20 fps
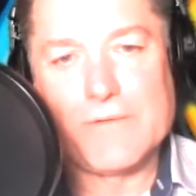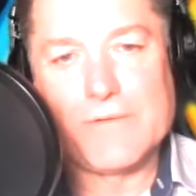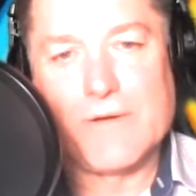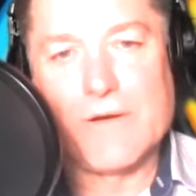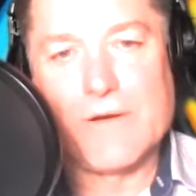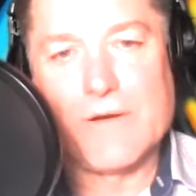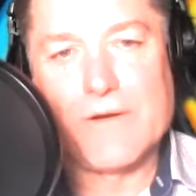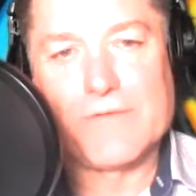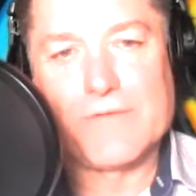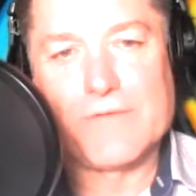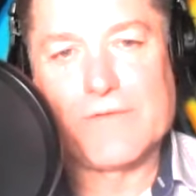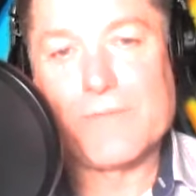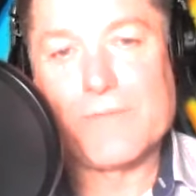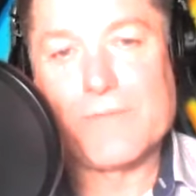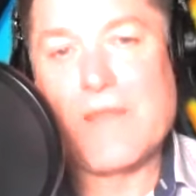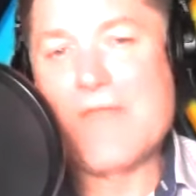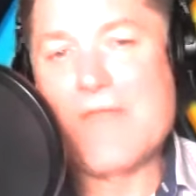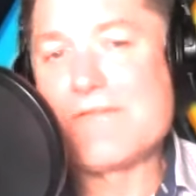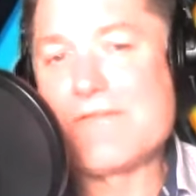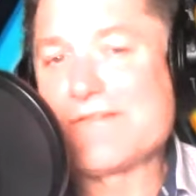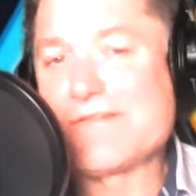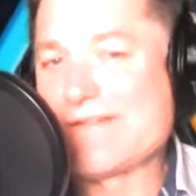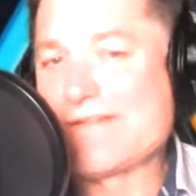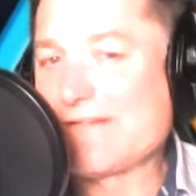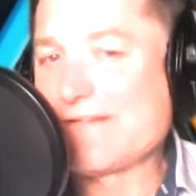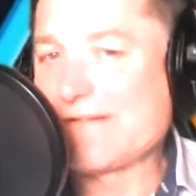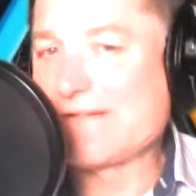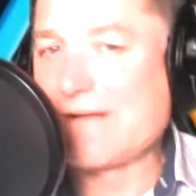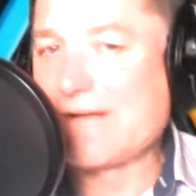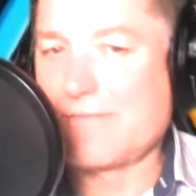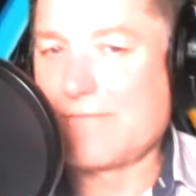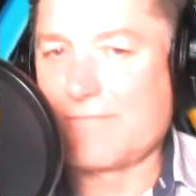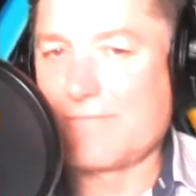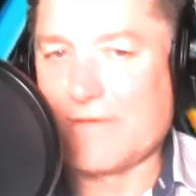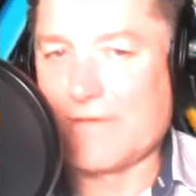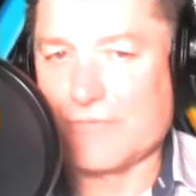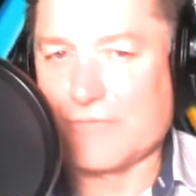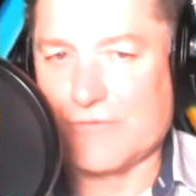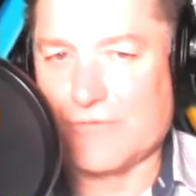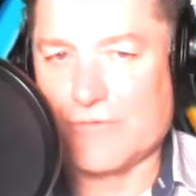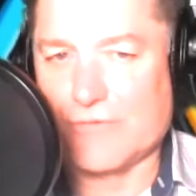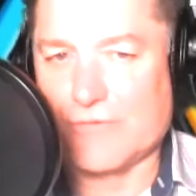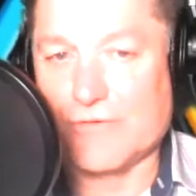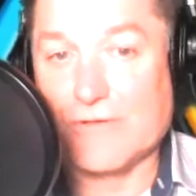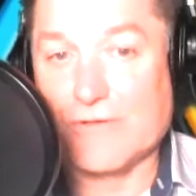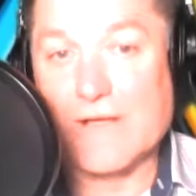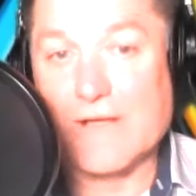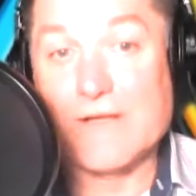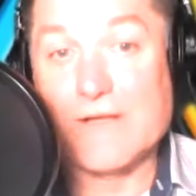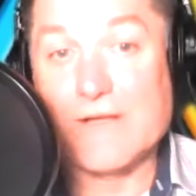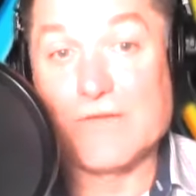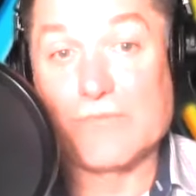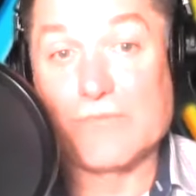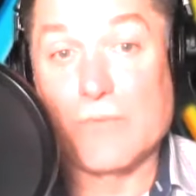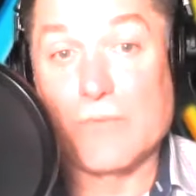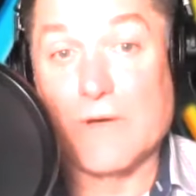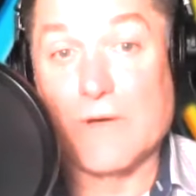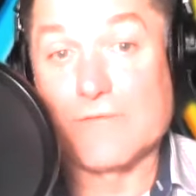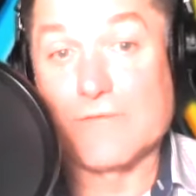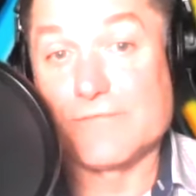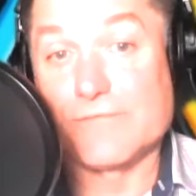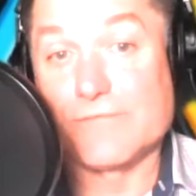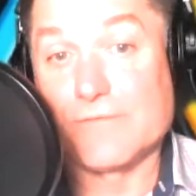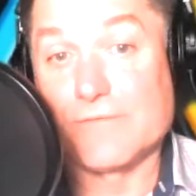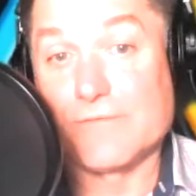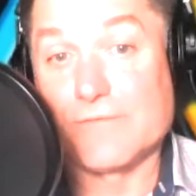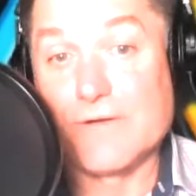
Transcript: on some kind of a discount voucher to take his wife